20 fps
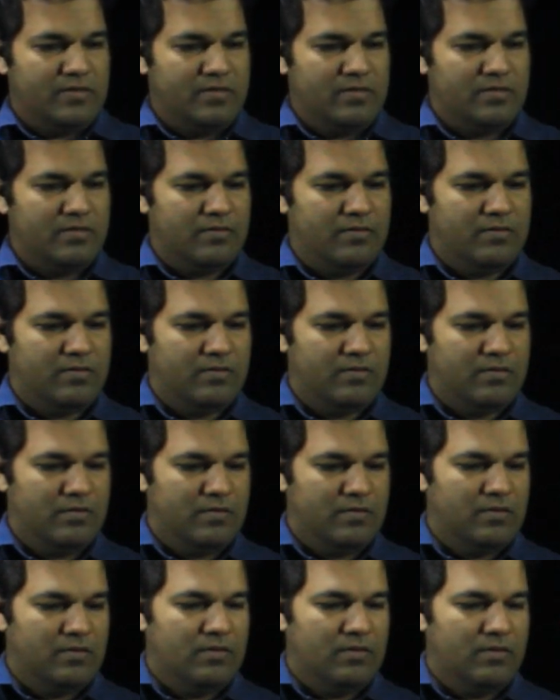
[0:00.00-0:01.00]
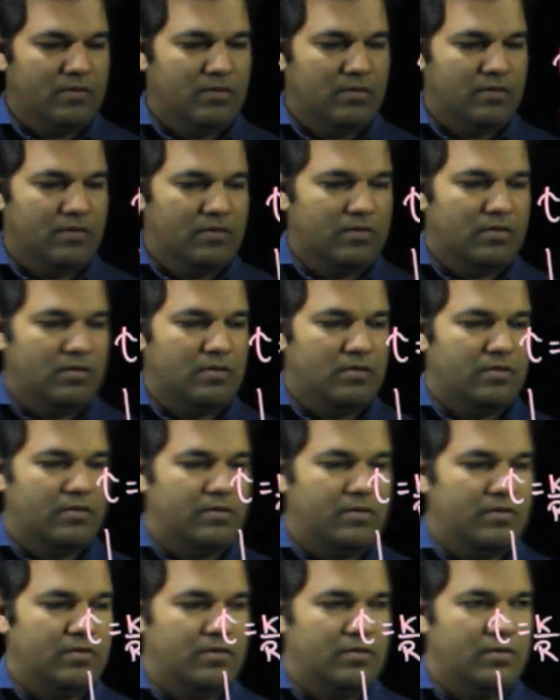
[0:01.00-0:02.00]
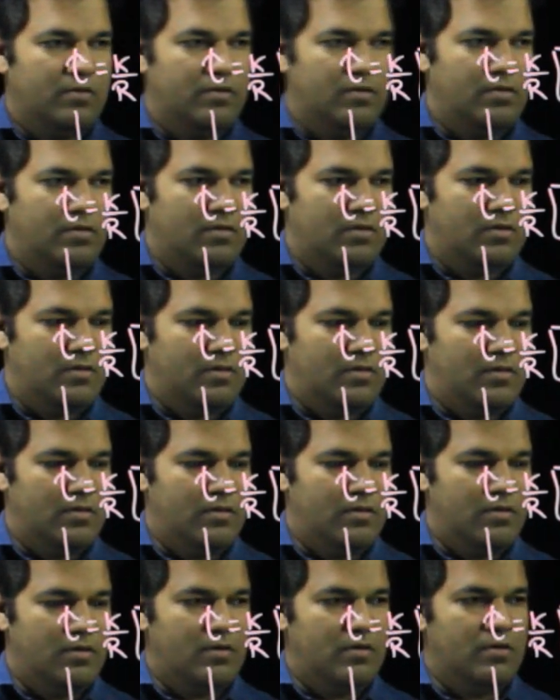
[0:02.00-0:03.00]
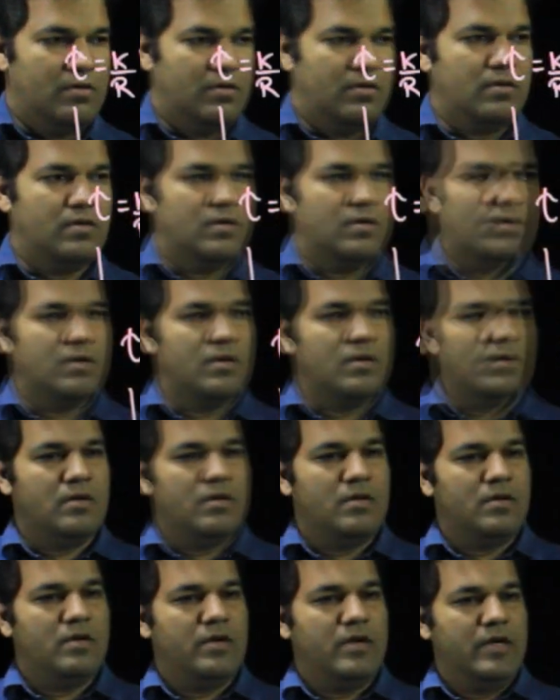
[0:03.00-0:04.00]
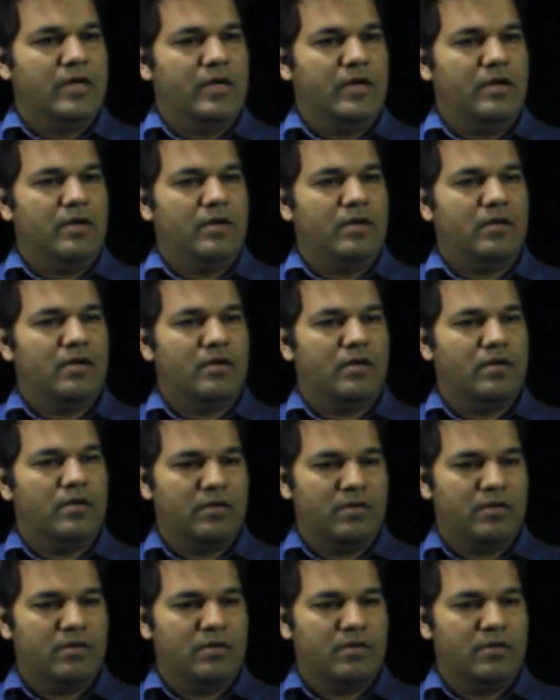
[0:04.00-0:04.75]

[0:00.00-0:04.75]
(silence)